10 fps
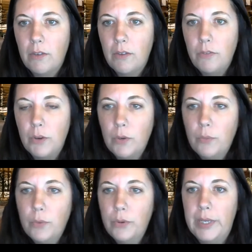If you
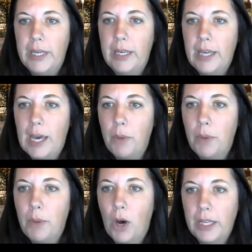are WUI at
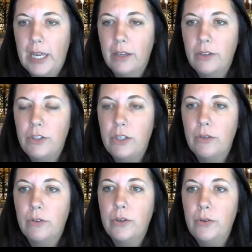Poly, do
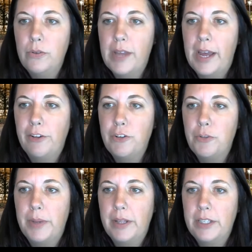you lose that
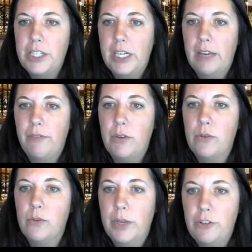eligibility if
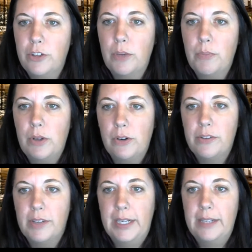you switch to
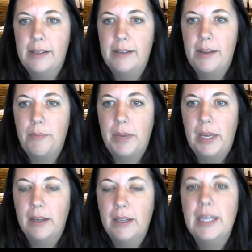computer science at
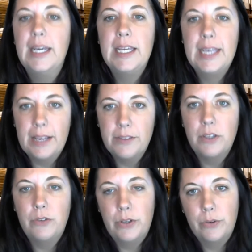Tempe?
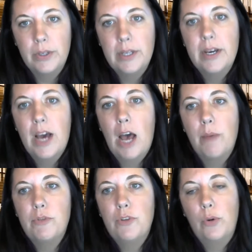Yes, you do.
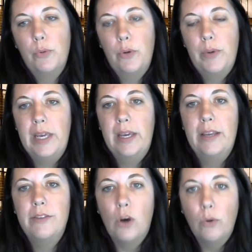So WUI
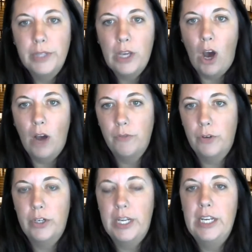is only
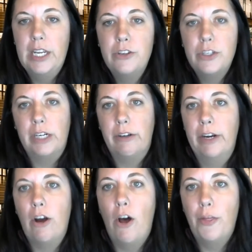offered in
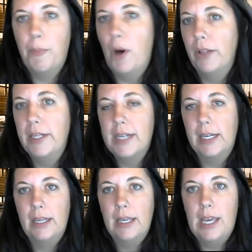engineering on the
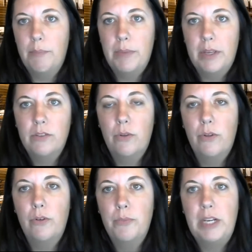Polytechnic campus, so
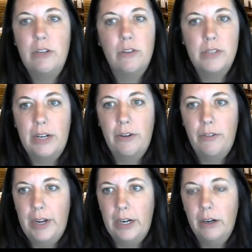those majors that
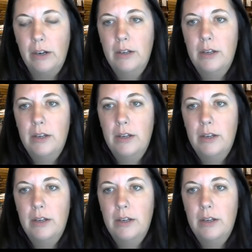are there.